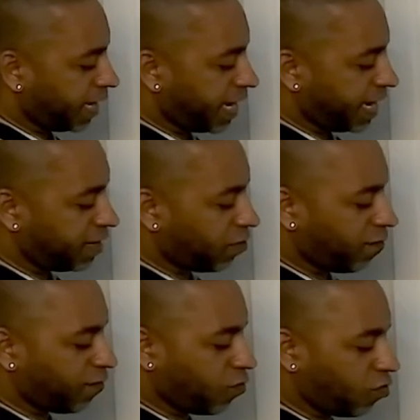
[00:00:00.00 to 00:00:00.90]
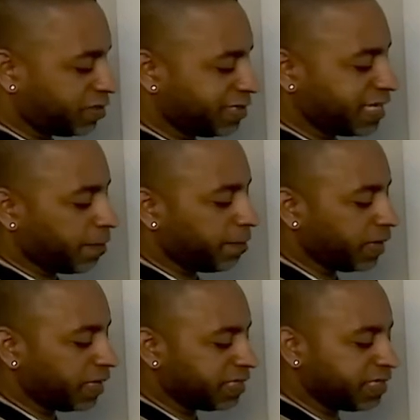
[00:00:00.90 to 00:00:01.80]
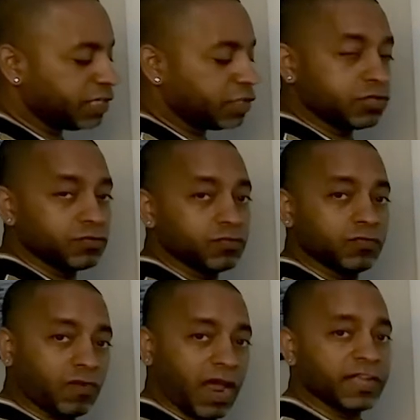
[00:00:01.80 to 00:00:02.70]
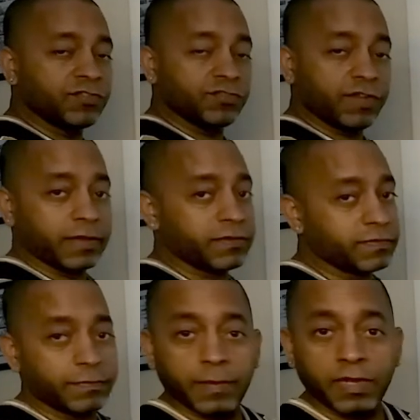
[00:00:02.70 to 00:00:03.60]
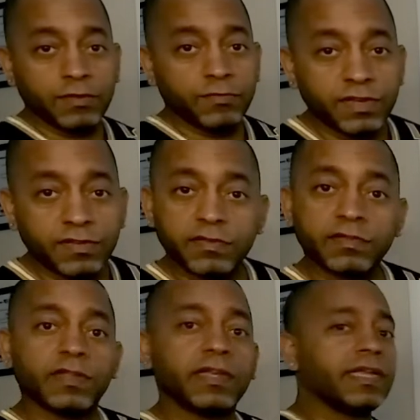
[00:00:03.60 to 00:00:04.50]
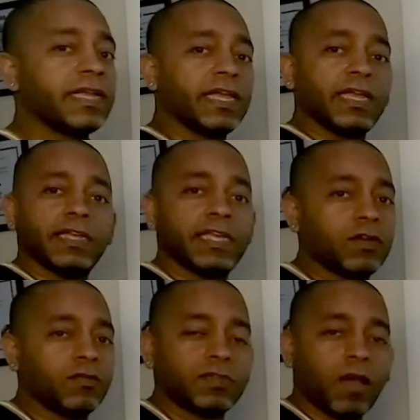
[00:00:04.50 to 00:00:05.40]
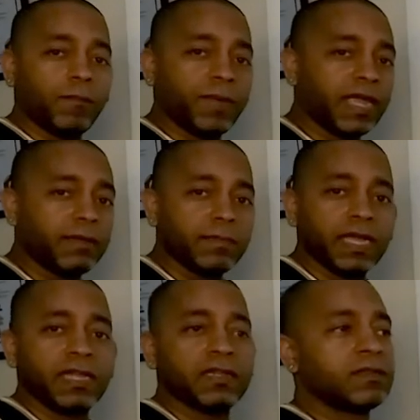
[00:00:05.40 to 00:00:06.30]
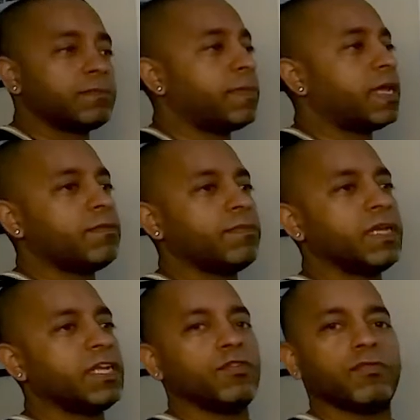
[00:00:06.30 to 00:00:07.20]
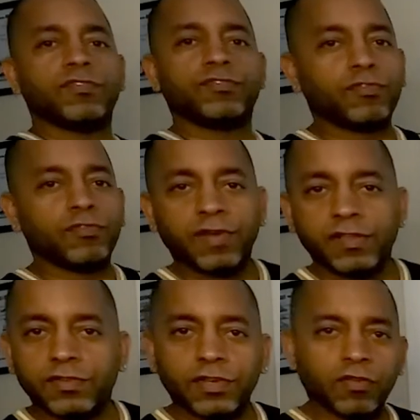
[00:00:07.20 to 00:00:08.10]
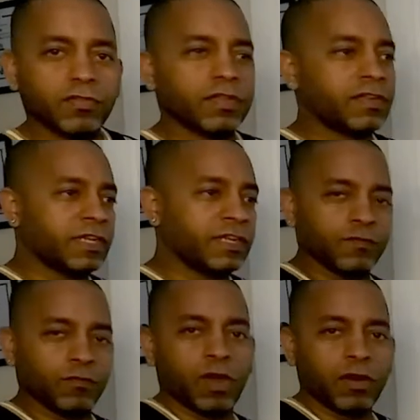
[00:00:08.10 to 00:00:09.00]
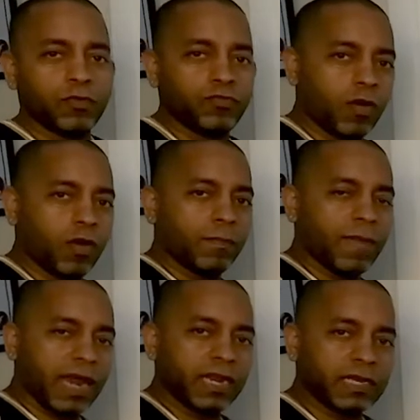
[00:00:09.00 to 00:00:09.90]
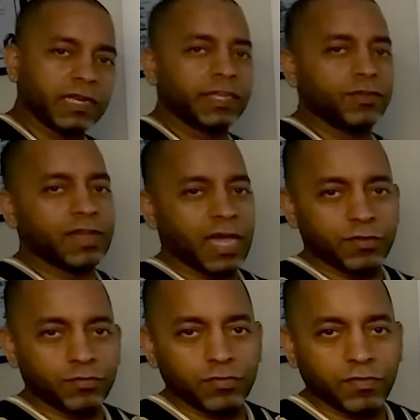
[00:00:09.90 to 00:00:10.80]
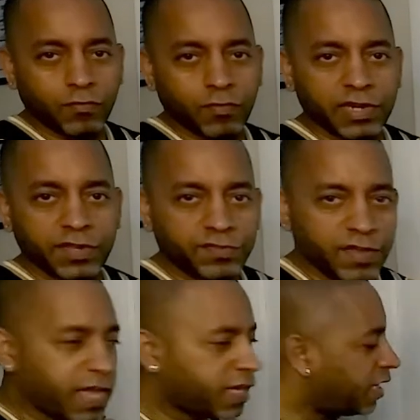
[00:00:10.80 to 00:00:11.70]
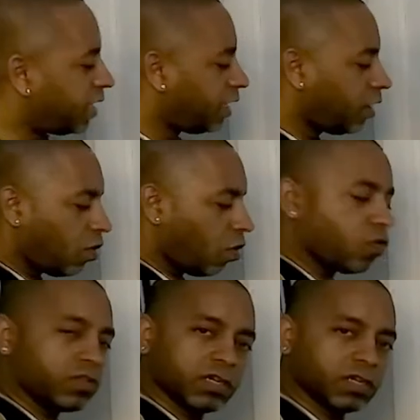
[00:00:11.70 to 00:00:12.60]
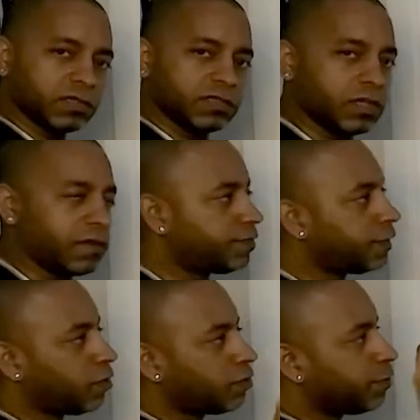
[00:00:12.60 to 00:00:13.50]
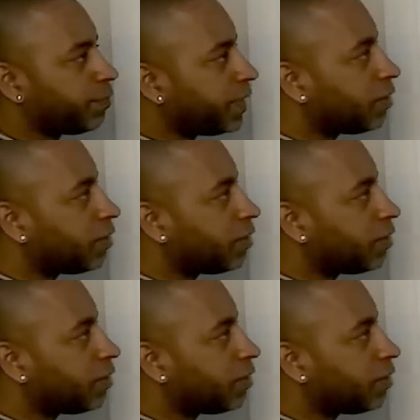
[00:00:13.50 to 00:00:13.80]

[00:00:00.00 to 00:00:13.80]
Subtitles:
And of course, the ability to write checks, many reasons. You know, down payment, maybe your insurance, you know, if you want to withdraw automatically, you got to do the voided check, all the good stuff, you know, your